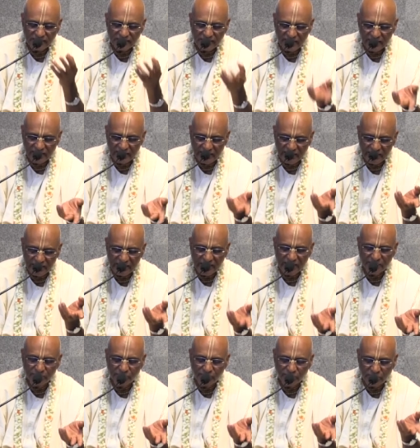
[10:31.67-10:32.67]
they, He
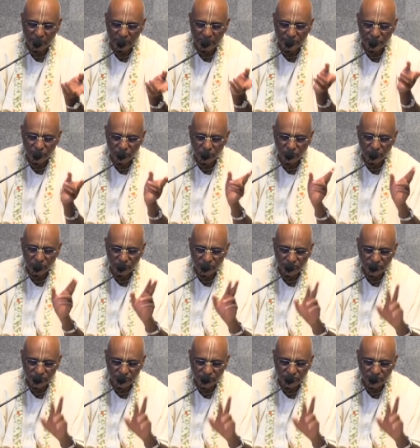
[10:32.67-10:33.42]
brings forth